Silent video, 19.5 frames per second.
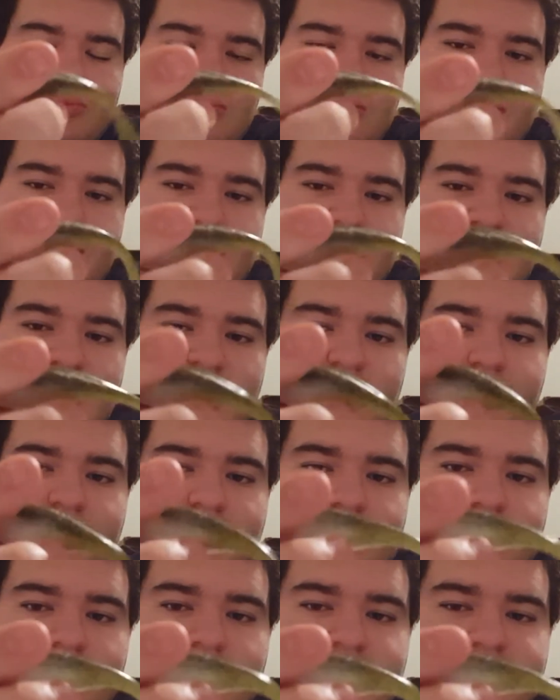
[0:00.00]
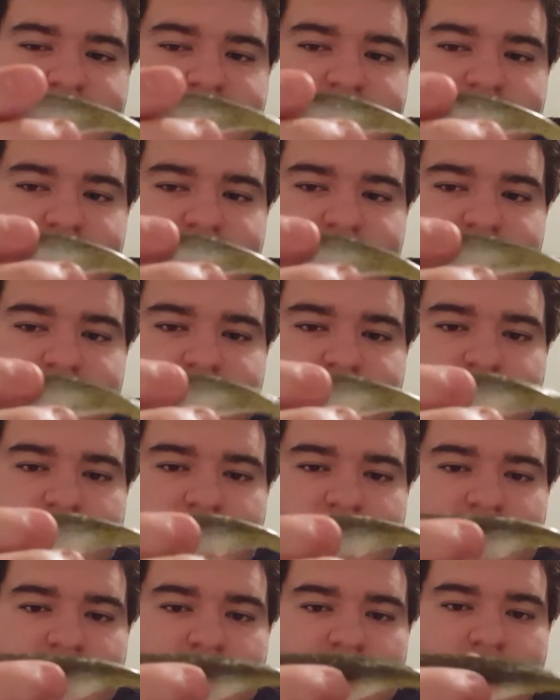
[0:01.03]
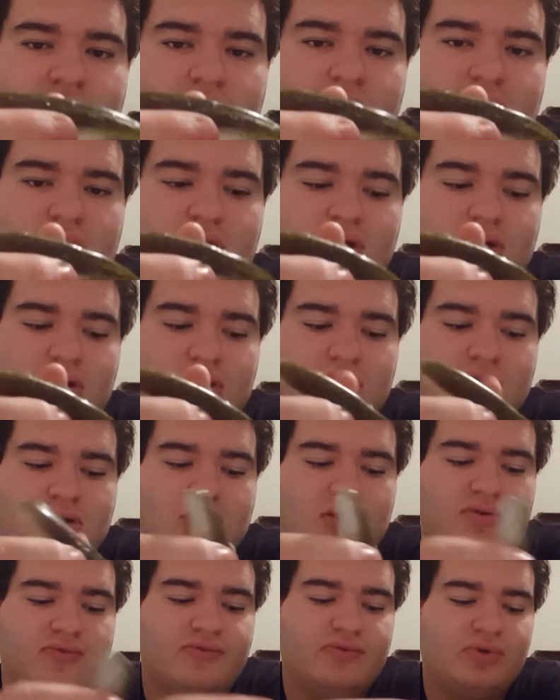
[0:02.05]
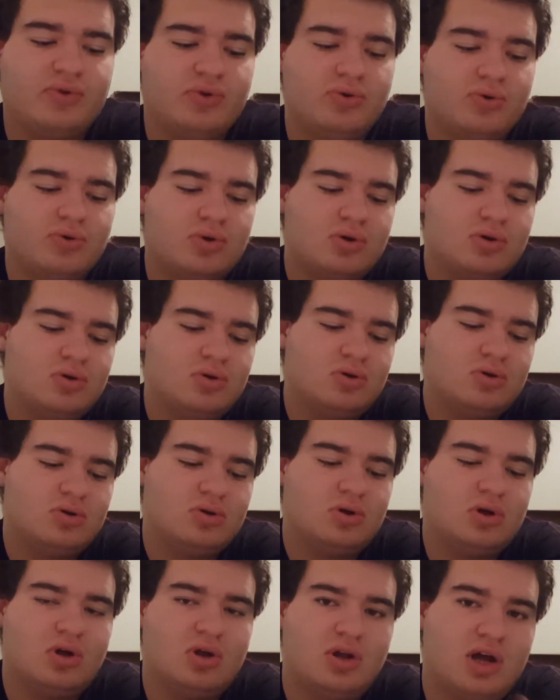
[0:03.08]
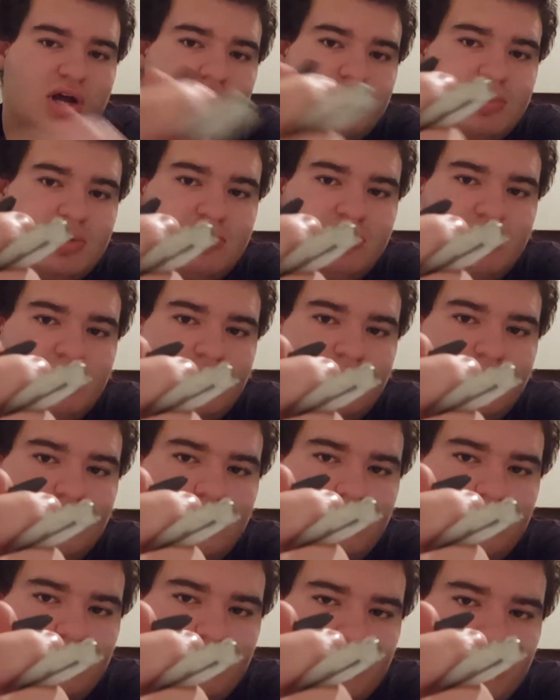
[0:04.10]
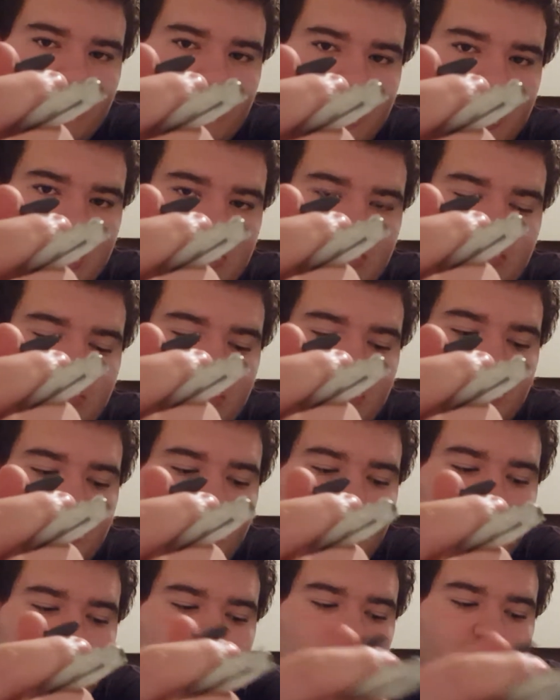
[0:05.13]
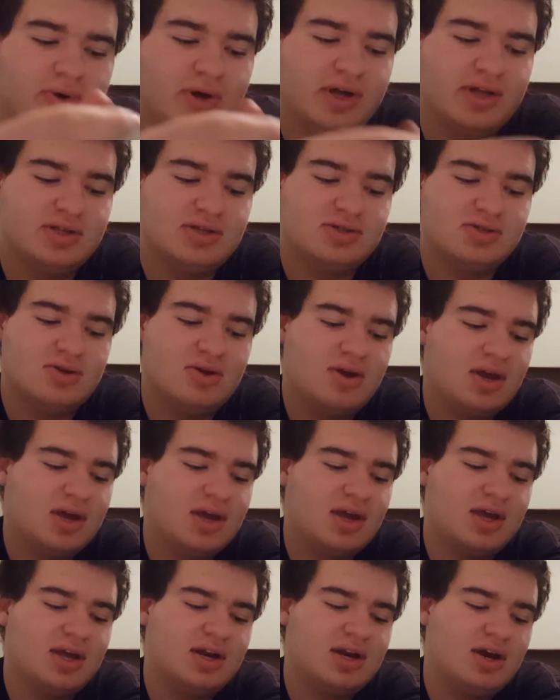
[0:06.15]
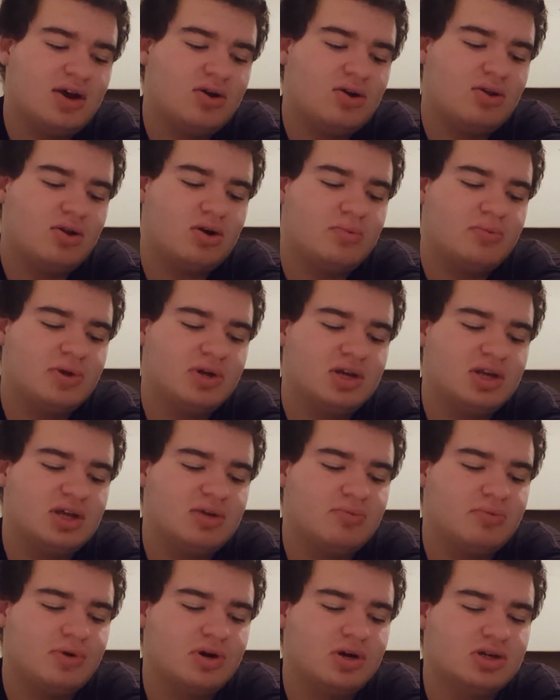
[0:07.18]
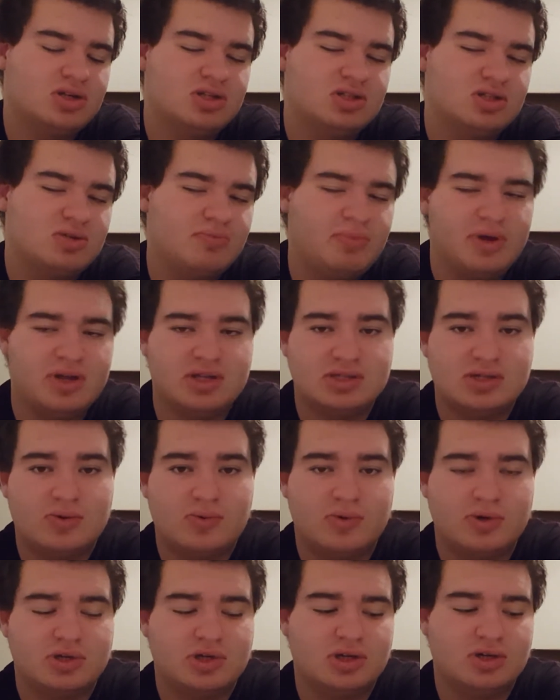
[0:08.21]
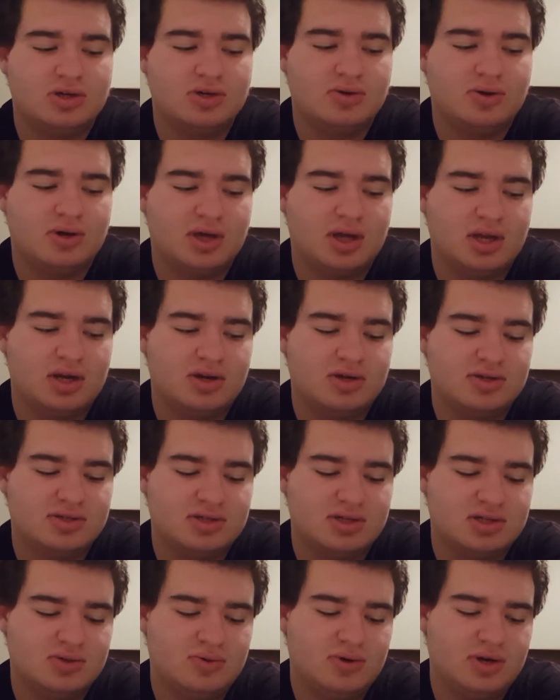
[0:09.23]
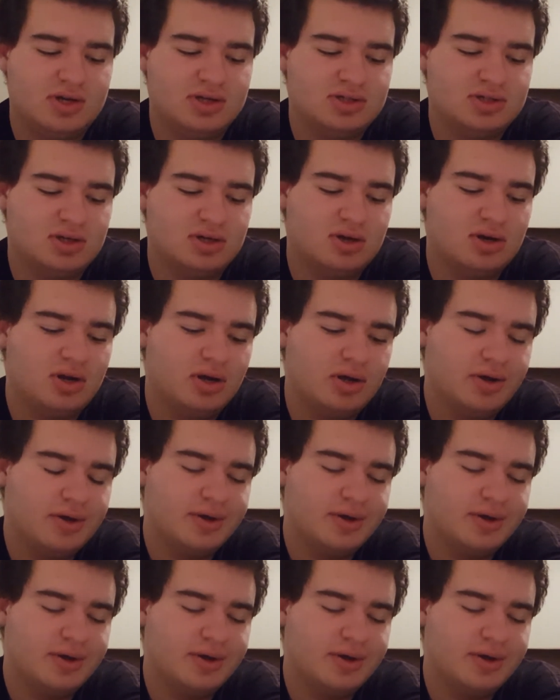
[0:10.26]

But yeah, pretty much here you've got the fluke. A lot of people rig them with bullet weights so they can get down a little bit deeper. It just depends on what you're doing in your situation.